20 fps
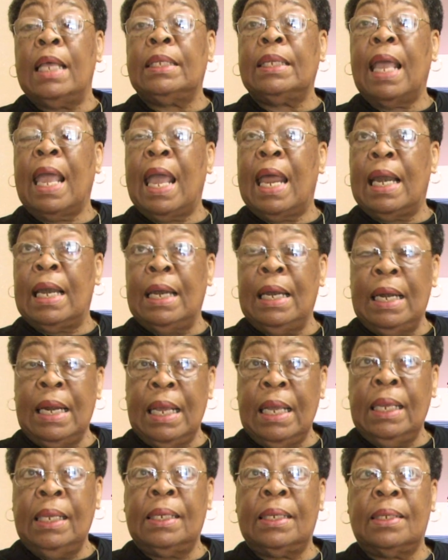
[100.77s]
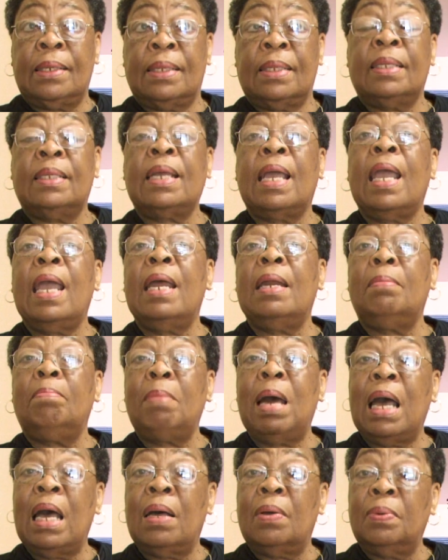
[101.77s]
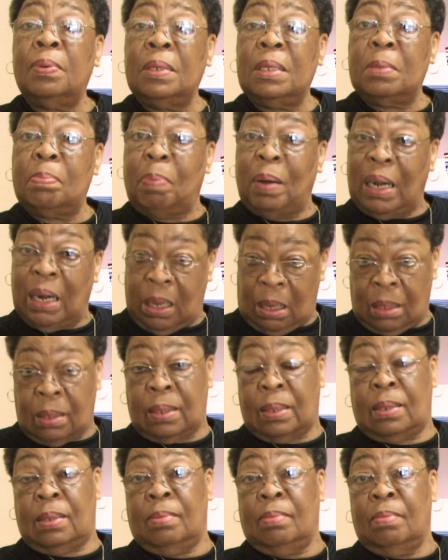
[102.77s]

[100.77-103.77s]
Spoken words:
It's at least 10 miles plus.